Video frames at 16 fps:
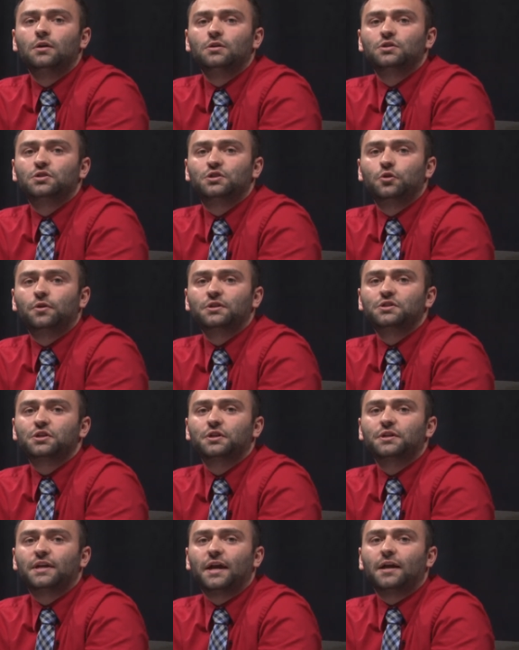Students
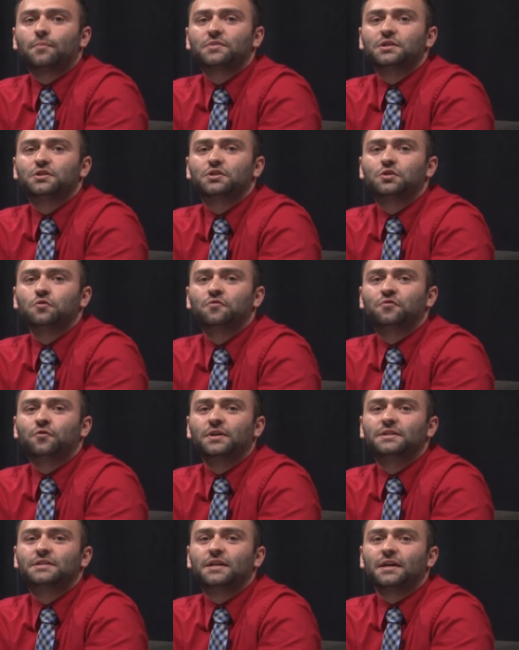could get up to two
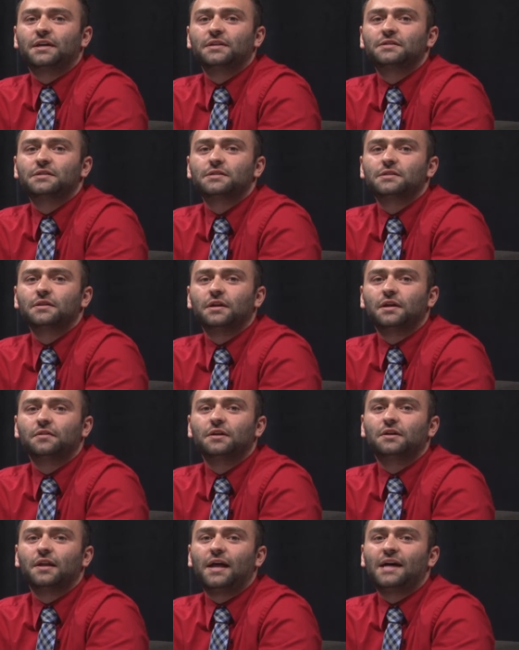free tickets in
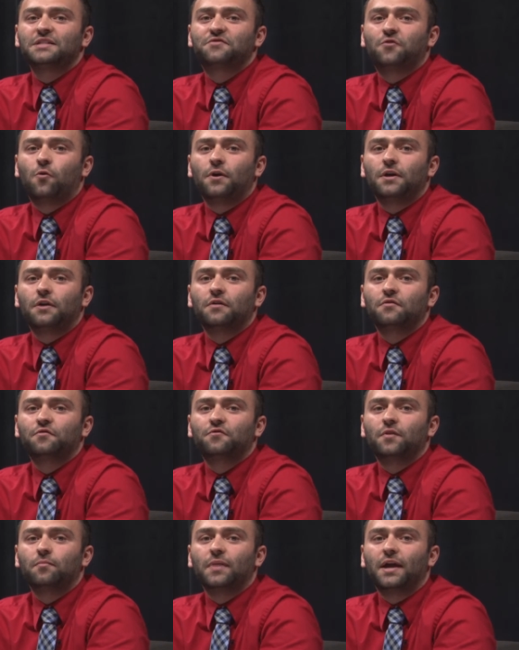the glass foyer
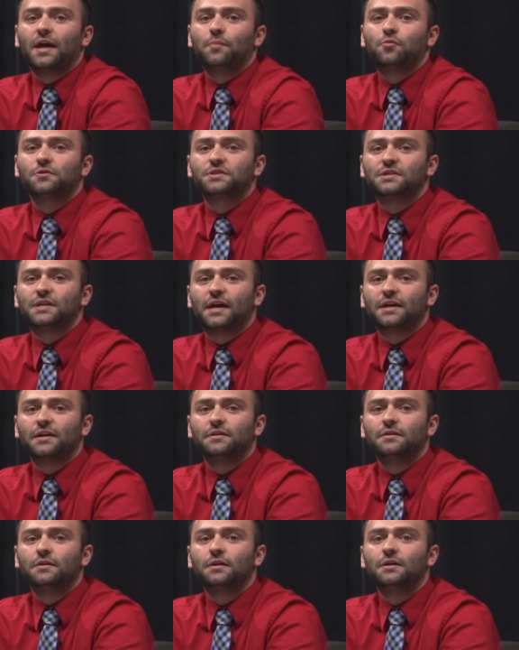from April
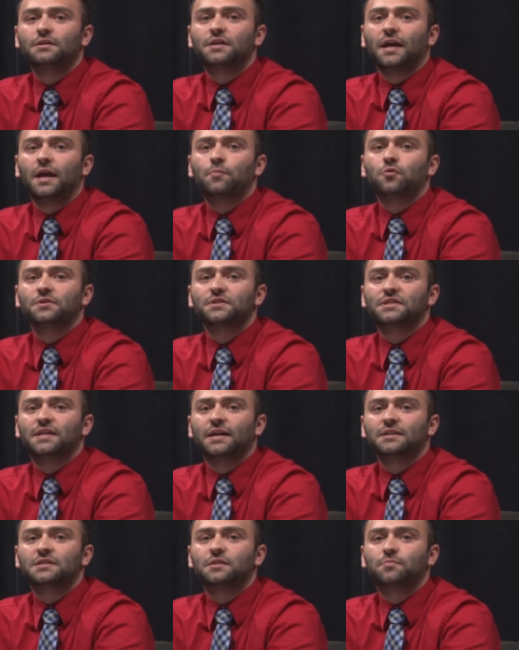2nd to April
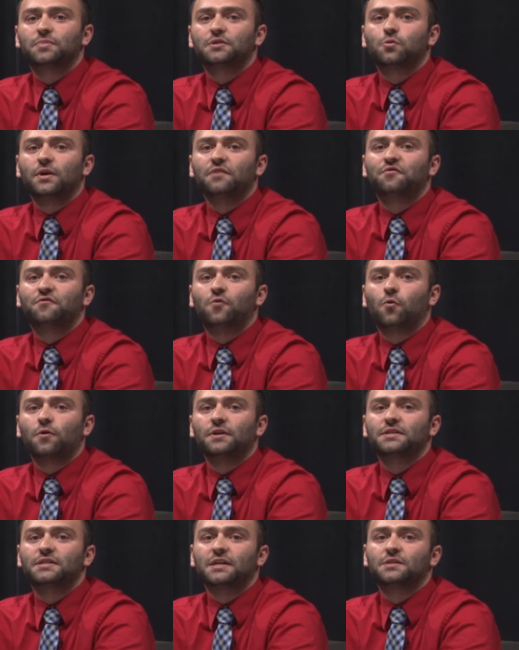6th between 4
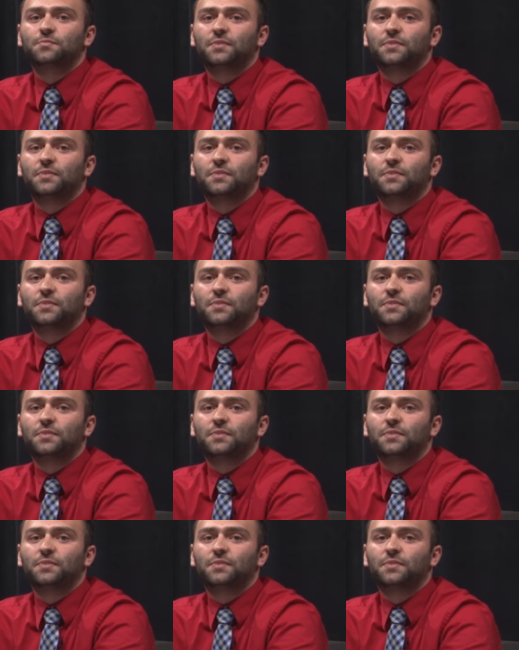to 6